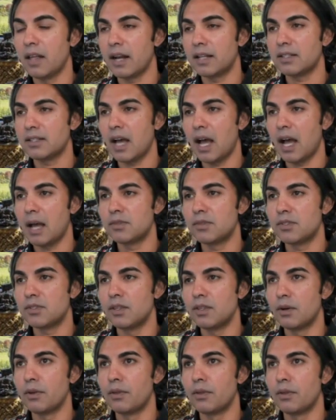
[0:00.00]
of times
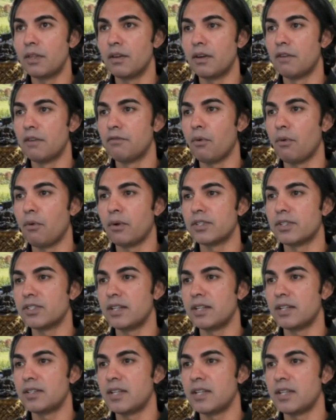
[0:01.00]
a foreign
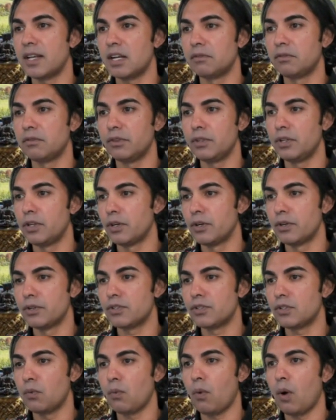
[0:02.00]
estate takes several years
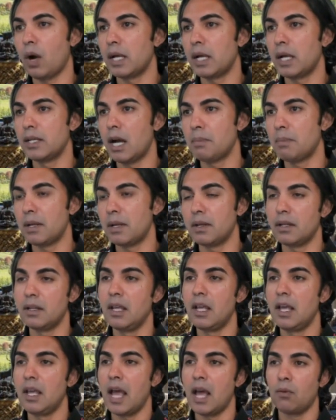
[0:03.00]
to wind up, and
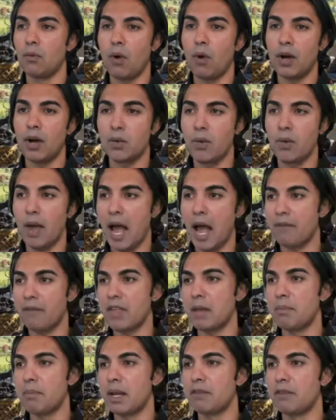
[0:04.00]
while you have
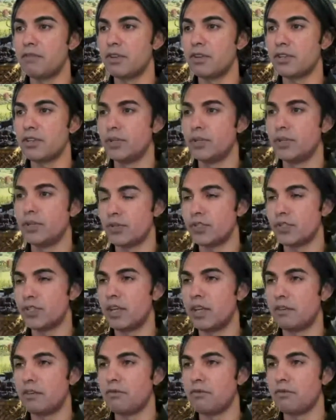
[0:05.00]
that beneficial interest in
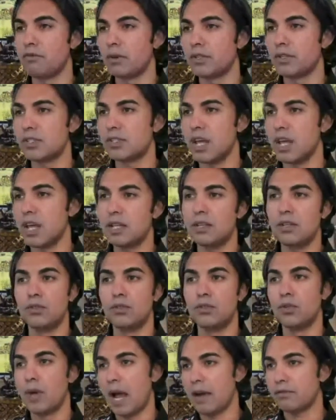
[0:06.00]
that foreign estate, you
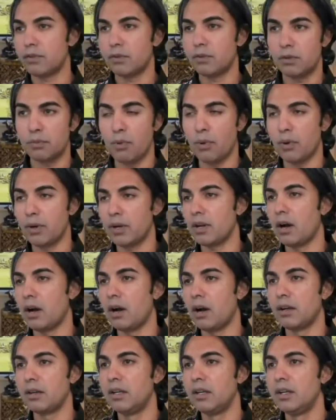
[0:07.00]
do have to report it
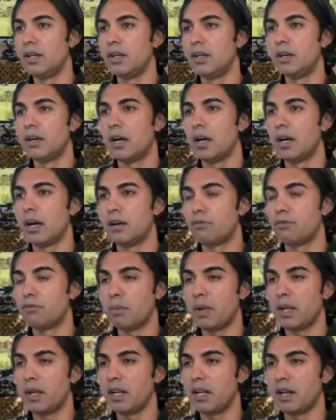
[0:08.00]
on Form
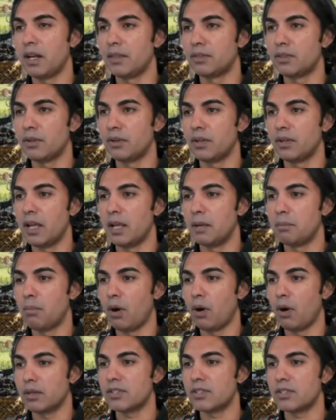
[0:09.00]
8938
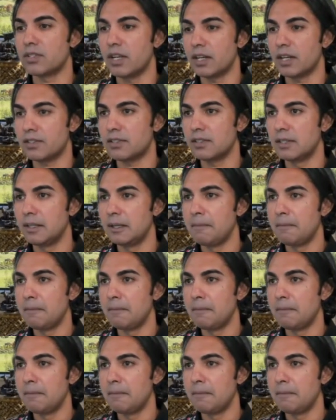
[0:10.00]
Part 6.